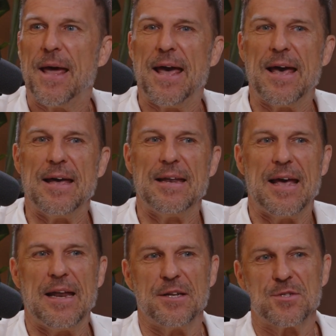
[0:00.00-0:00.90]
And
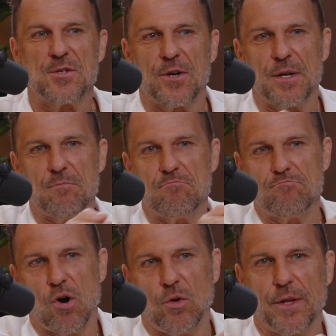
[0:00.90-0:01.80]
it started
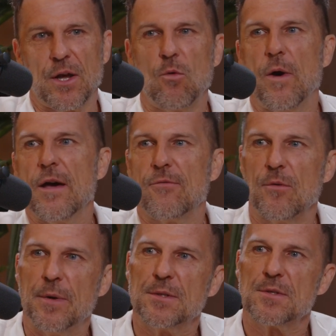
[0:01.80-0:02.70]
pulling away
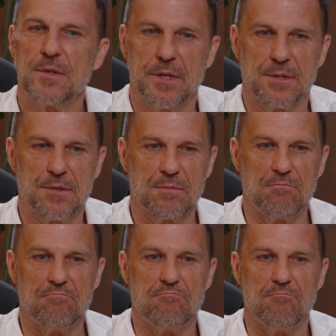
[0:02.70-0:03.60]
from its
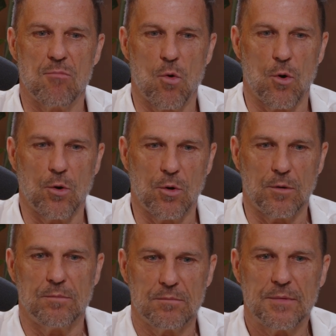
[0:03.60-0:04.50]

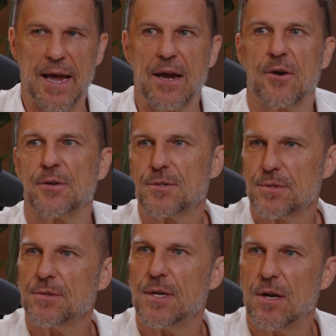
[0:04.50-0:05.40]
moral
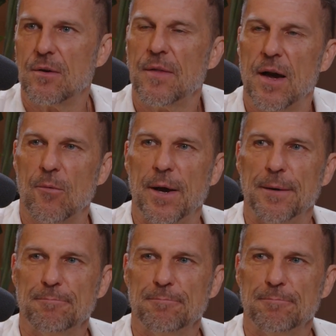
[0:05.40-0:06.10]
anchors, you know, in that way.